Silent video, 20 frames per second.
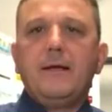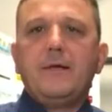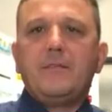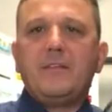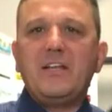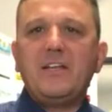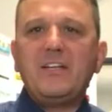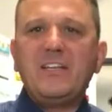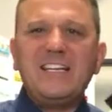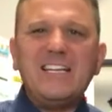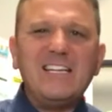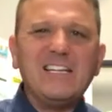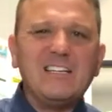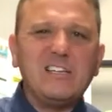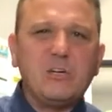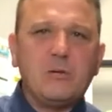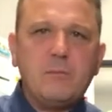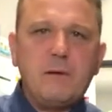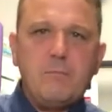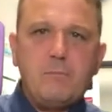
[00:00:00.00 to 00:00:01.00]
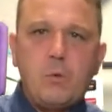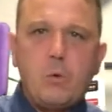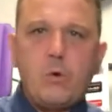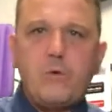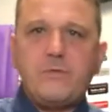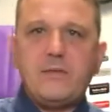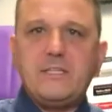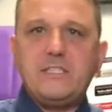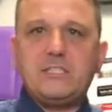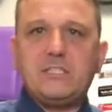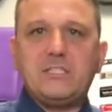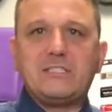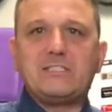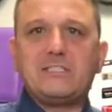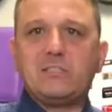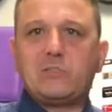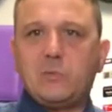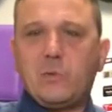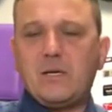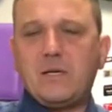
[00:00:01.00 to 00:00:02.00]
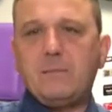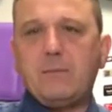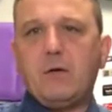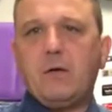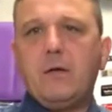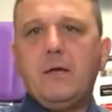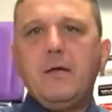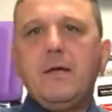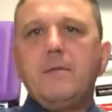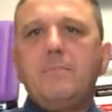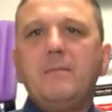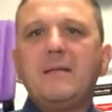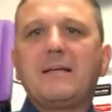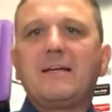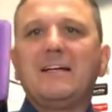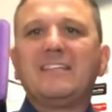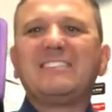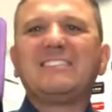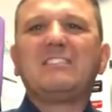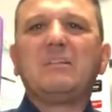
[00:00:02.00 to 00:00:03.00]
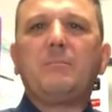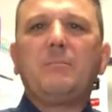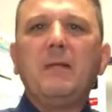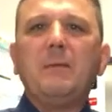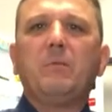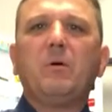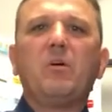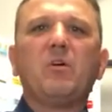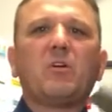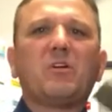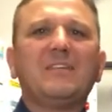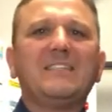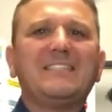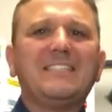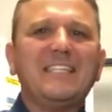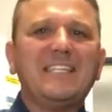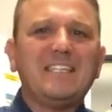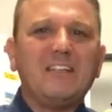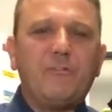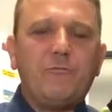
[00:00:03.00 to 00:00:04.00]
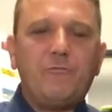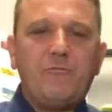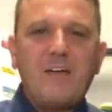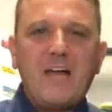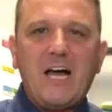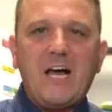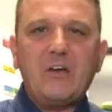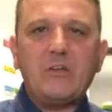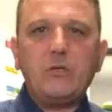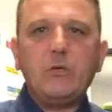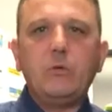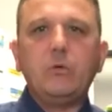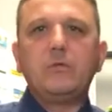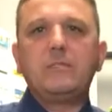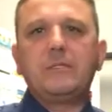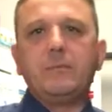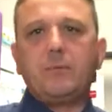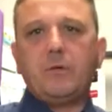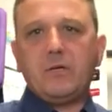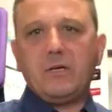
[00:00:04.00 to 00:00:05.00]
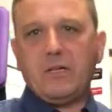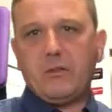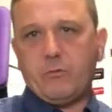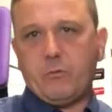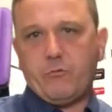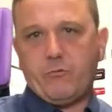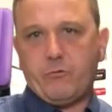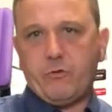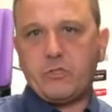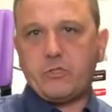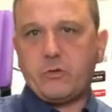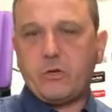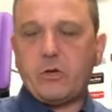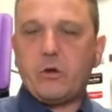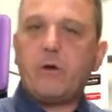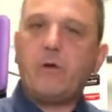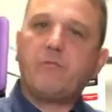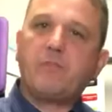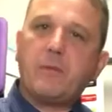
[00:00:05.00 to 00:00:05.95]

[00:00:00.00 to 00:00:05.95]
then you need a little bit more than just a 20 mil, because the people aren't going to see enough value to put it on the refrigerator.